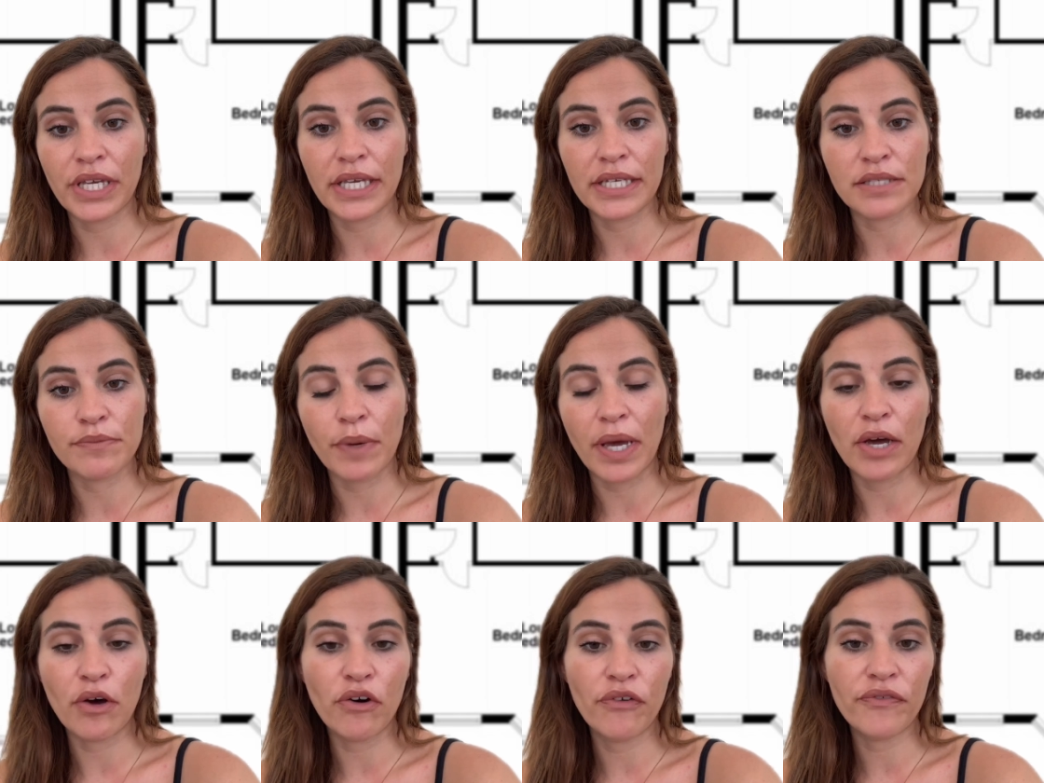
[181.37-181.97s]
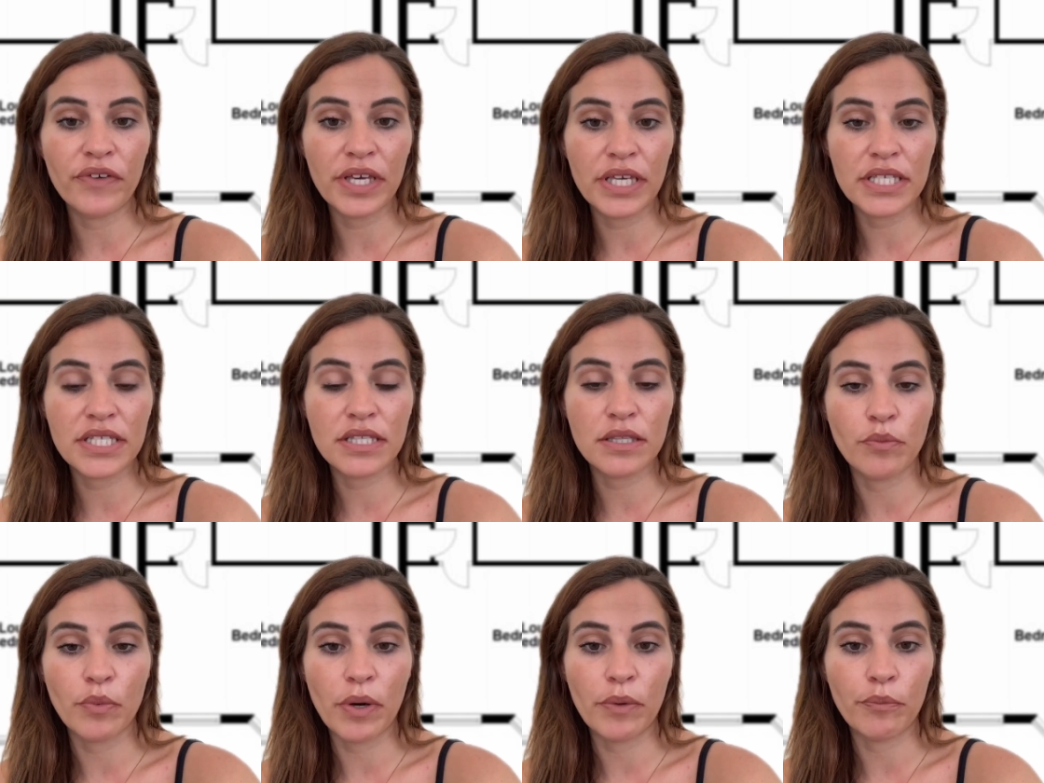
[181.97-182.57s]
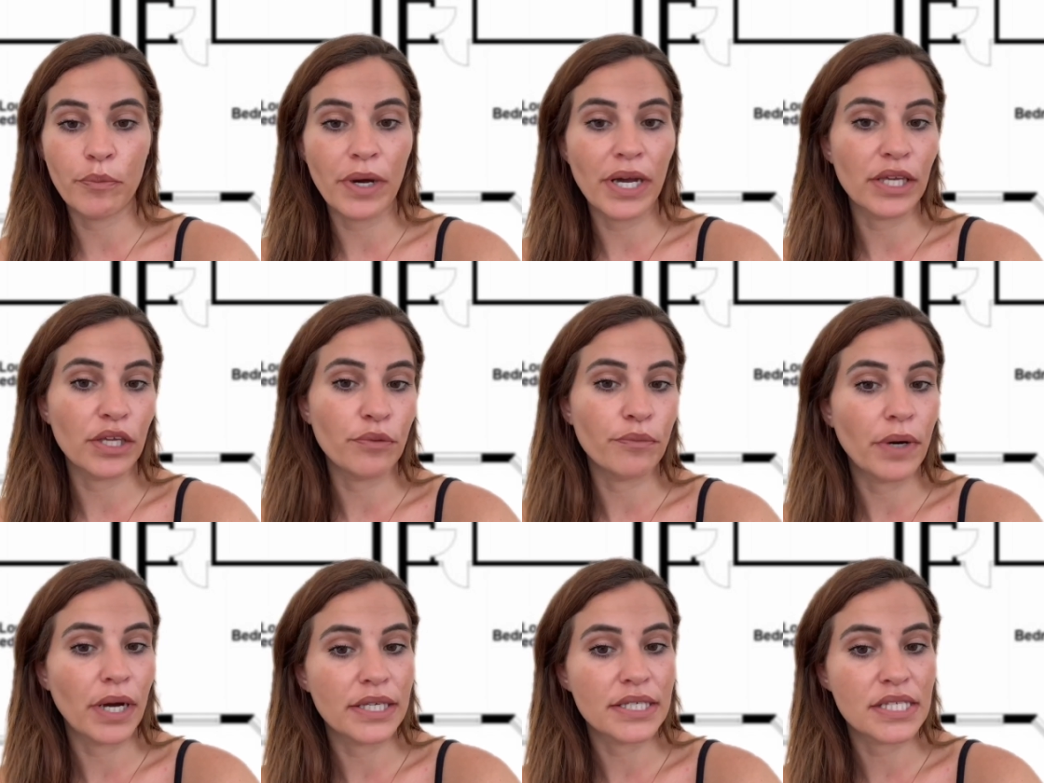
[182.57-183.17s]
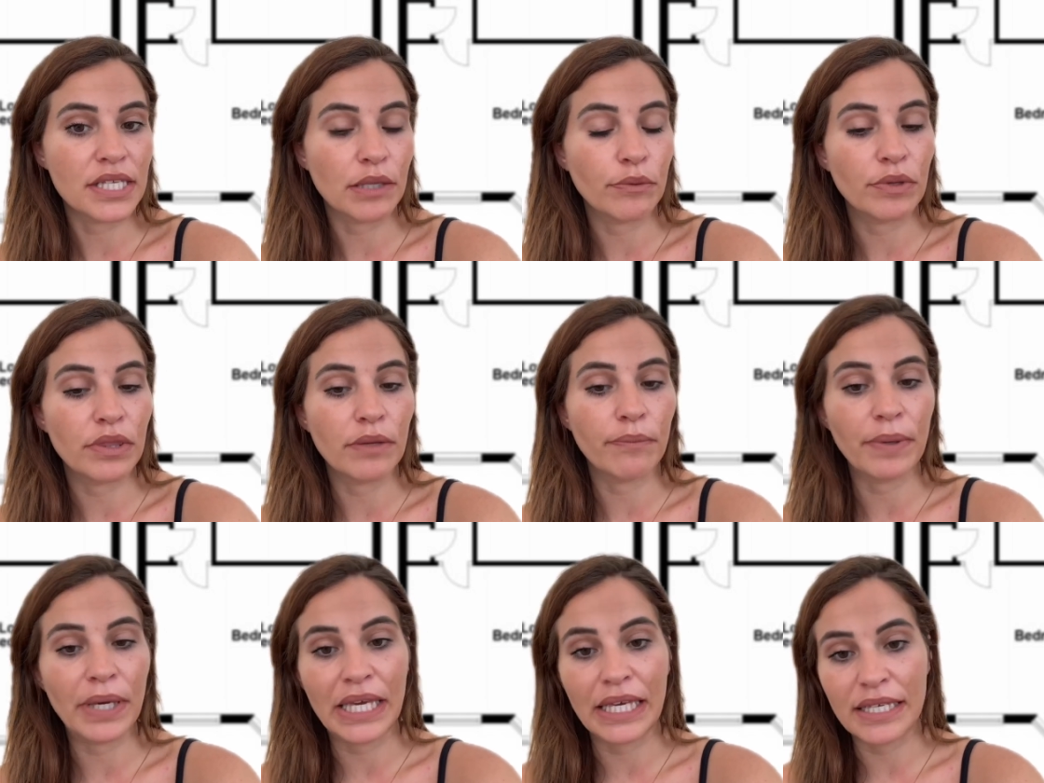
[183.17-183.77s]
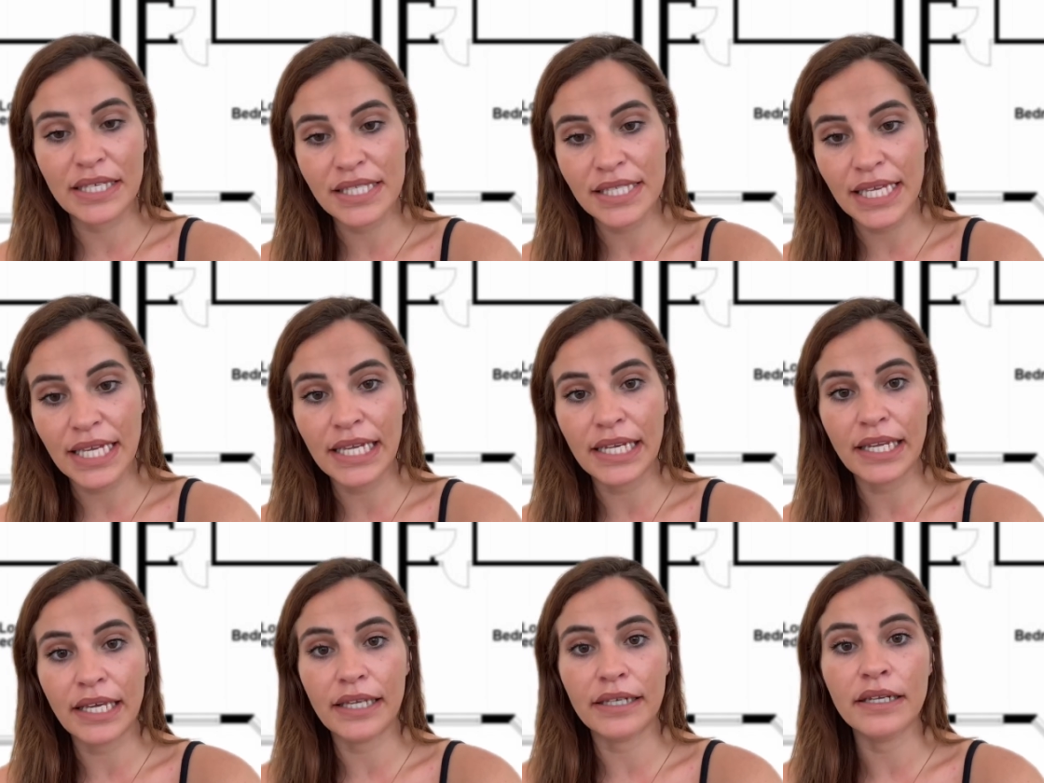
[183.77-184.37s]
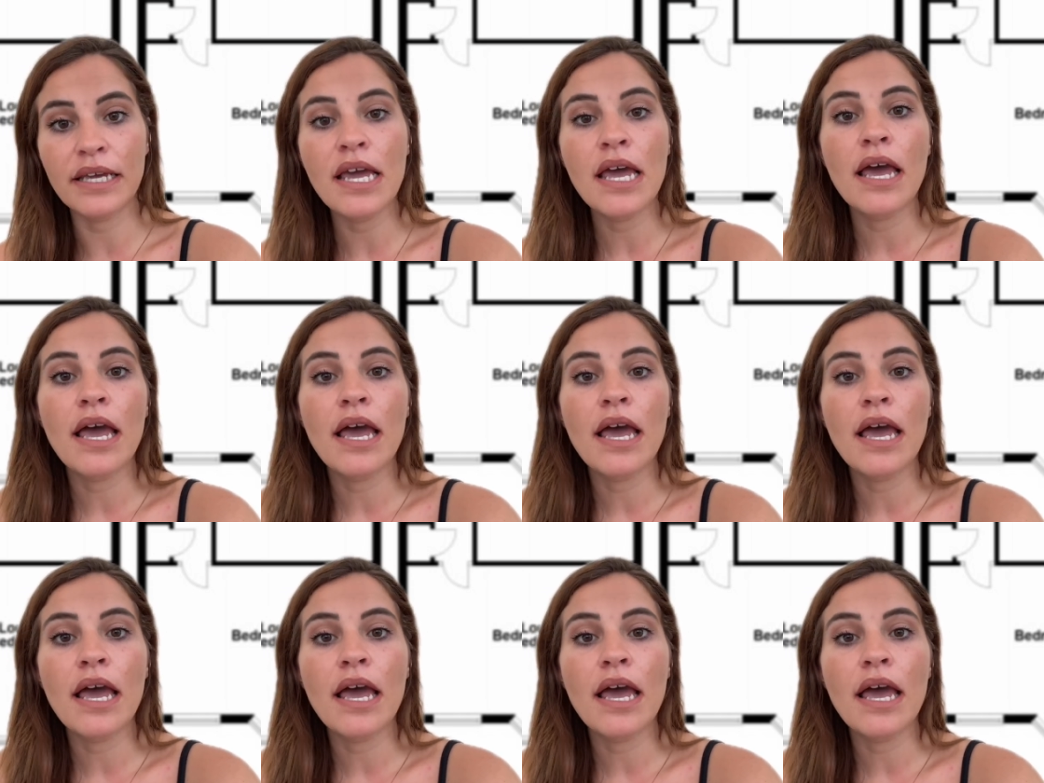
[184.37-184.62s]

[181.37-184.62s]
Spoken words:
is my office, the one where you might see with the pink ceiling.